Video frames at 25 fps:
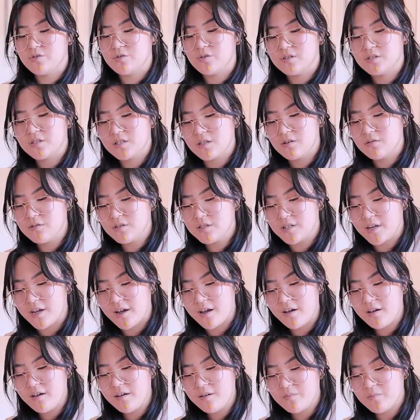to
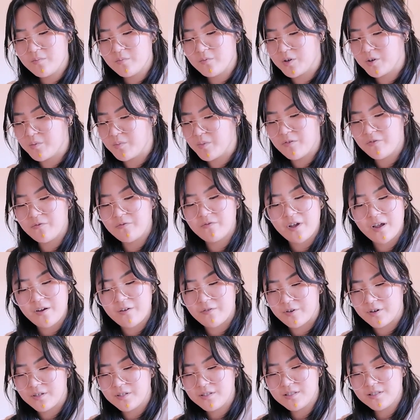Skillshare, one of my
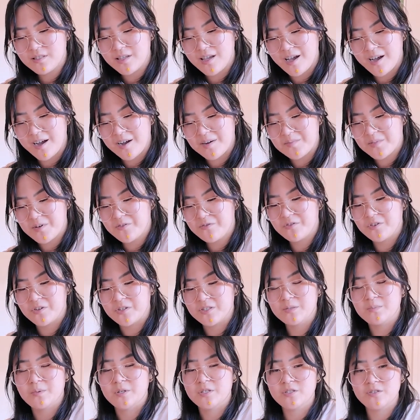favorites,
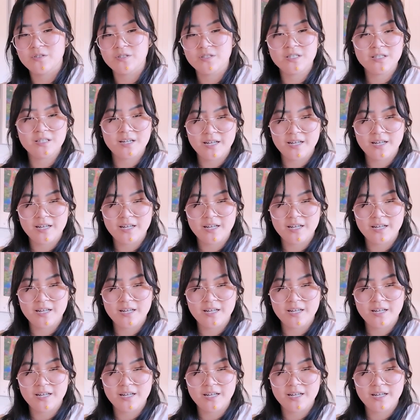for sponsoring